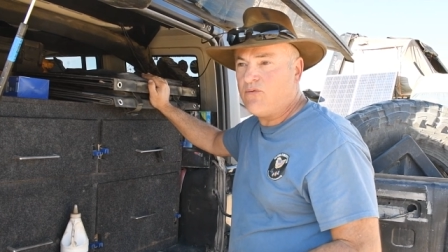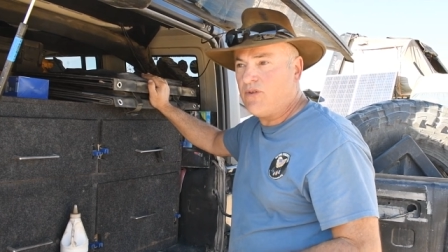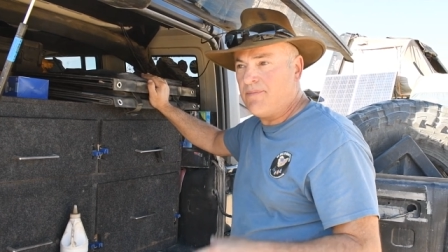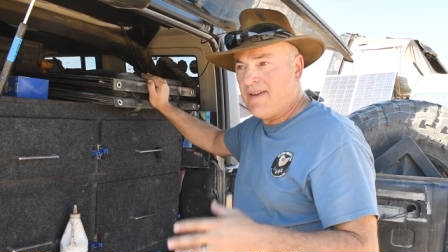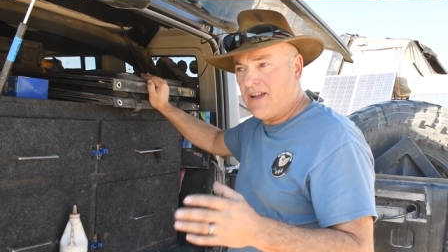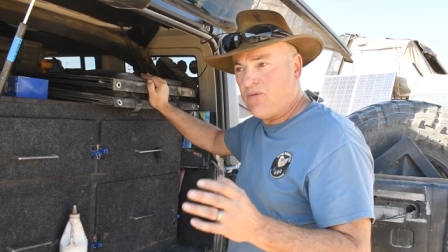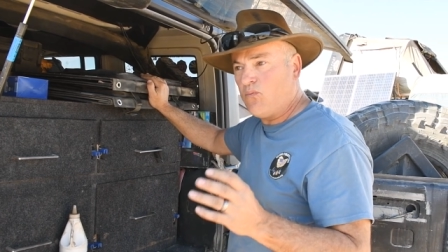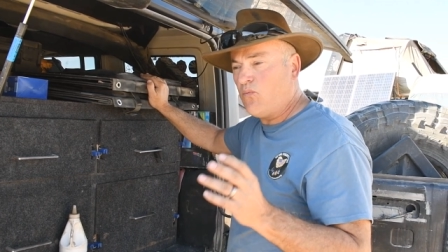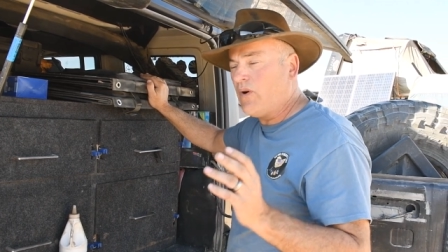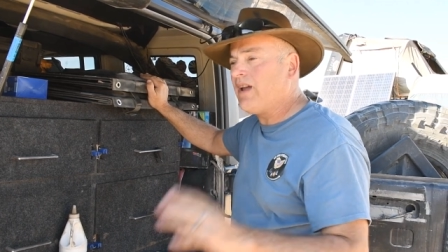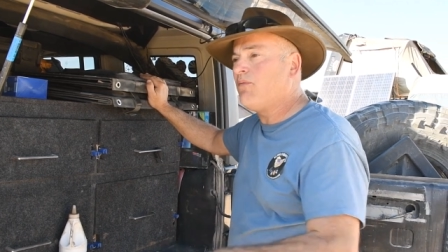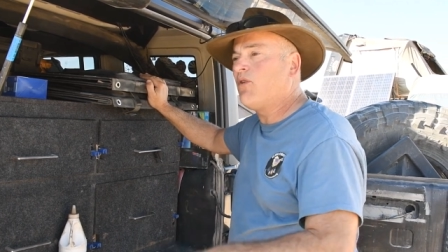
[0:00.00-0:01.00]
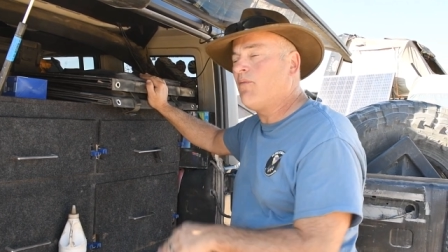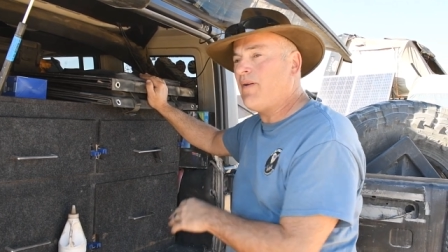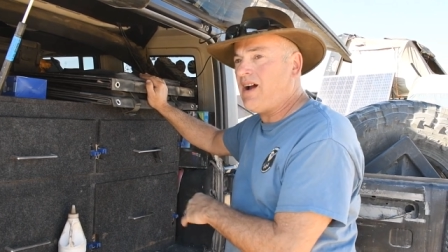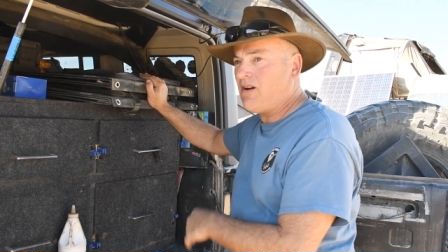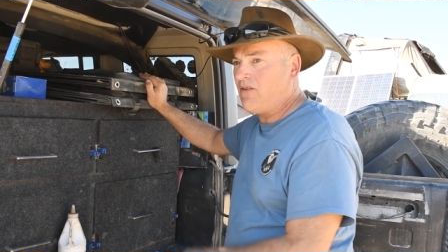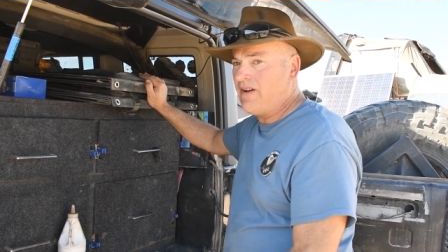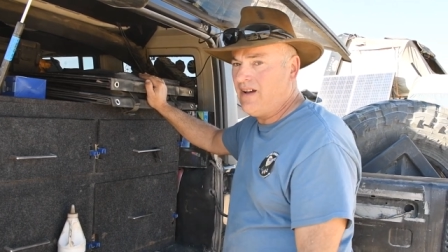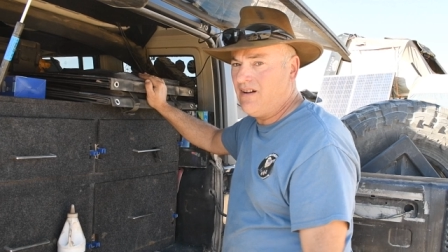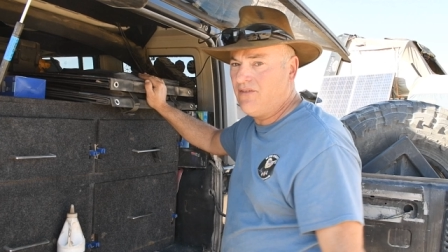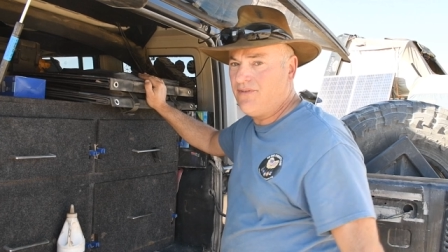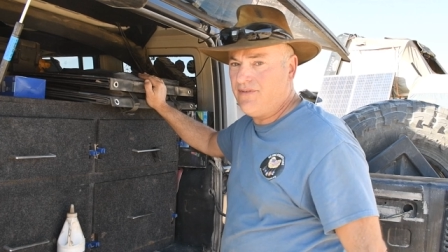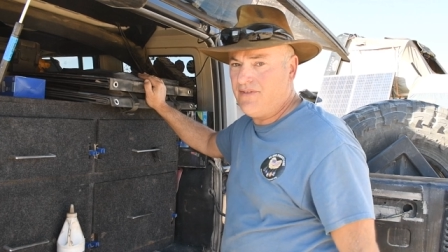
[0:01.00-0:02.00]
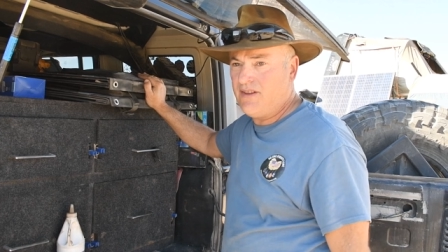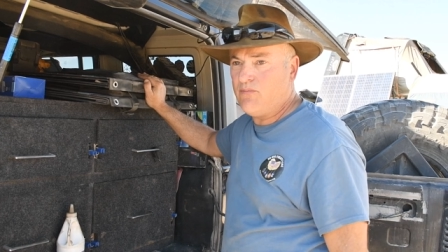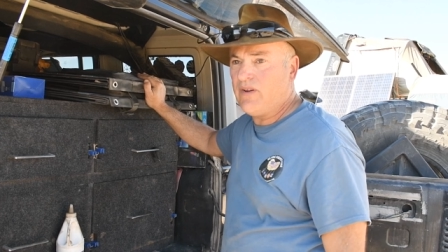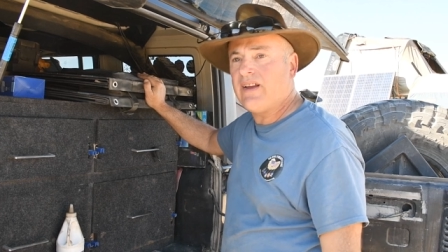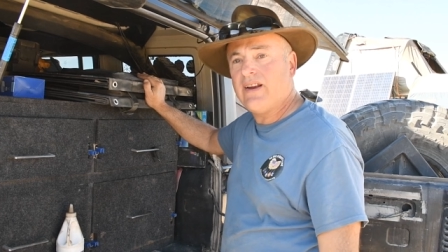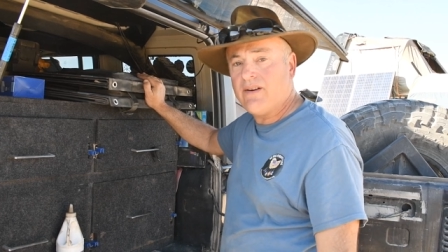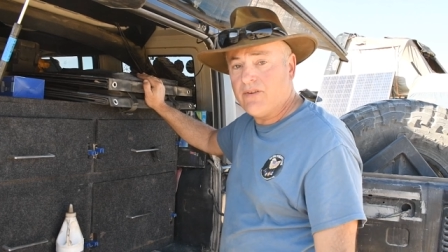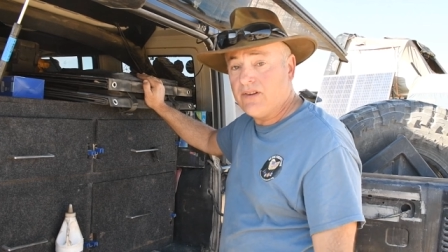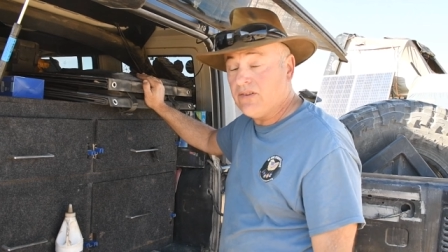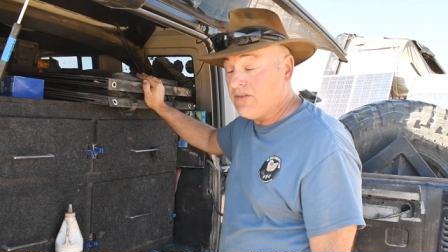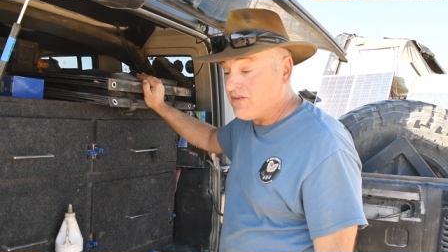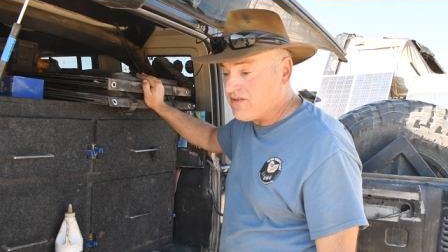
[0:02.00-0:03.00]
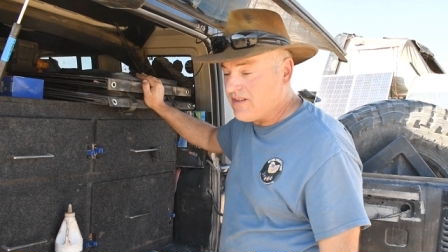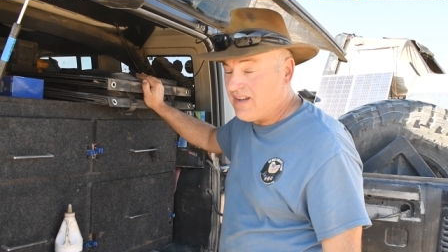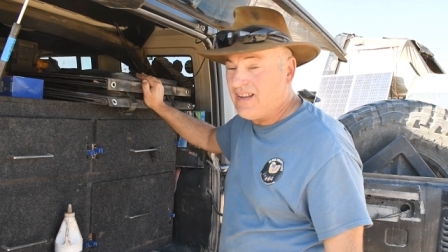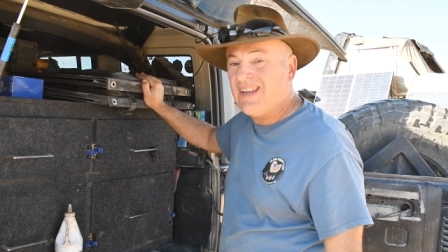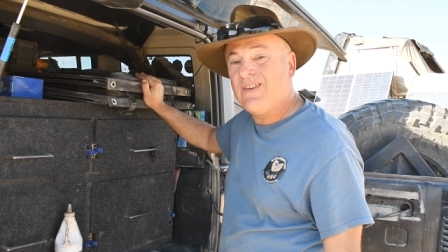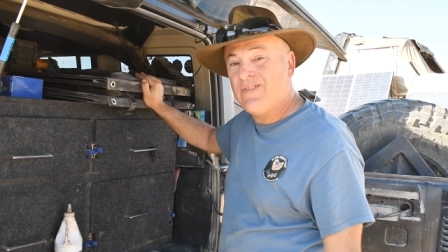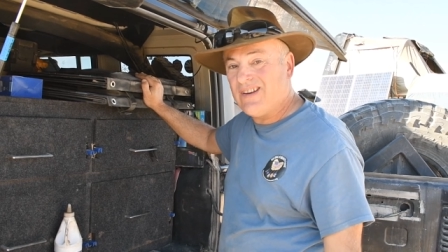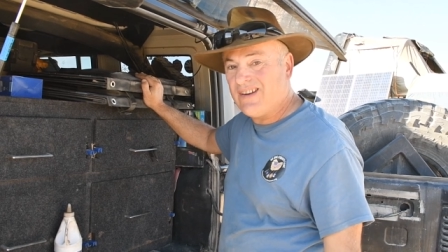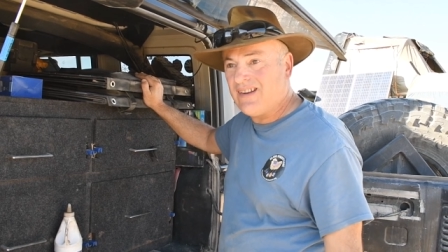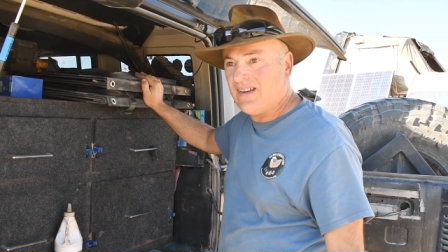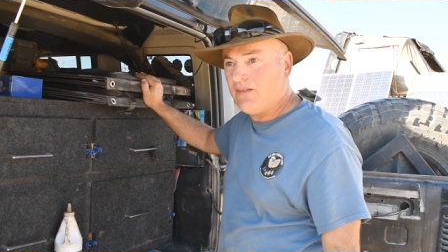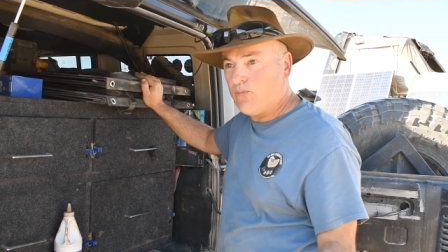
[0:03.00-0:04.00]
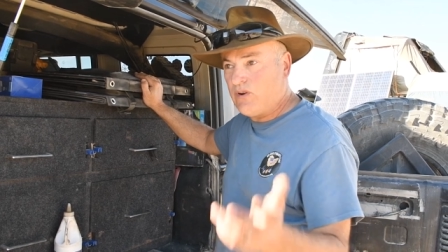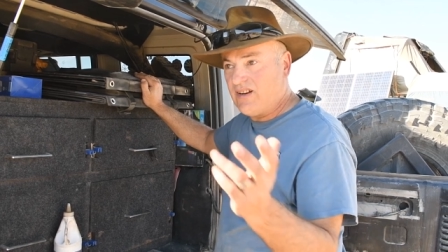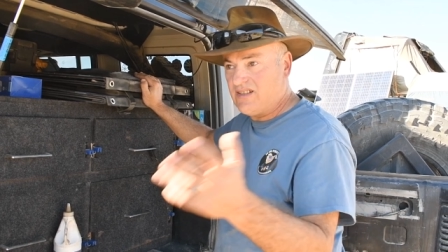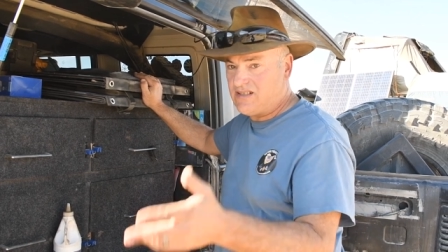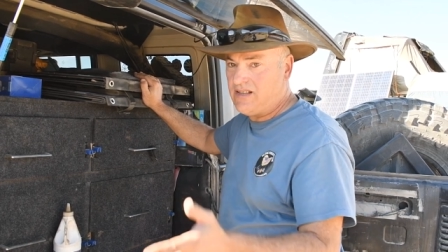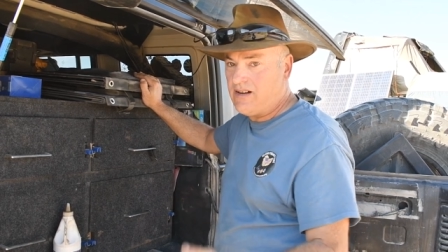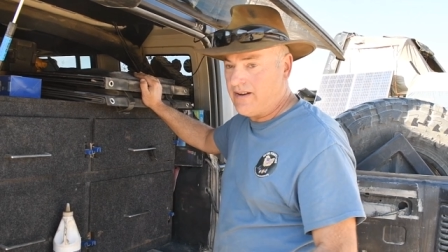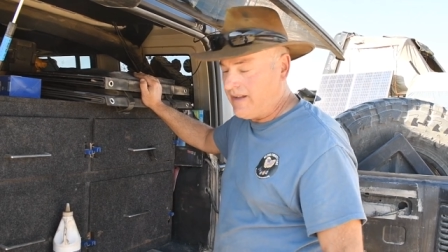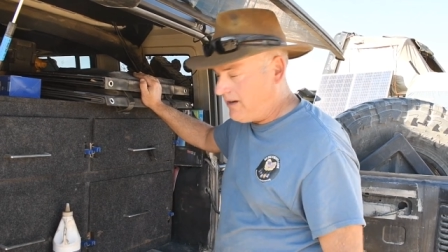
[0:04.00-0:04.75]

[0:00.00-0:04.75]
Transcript: we make way more power now than we could ever use, even it, when it's cloudy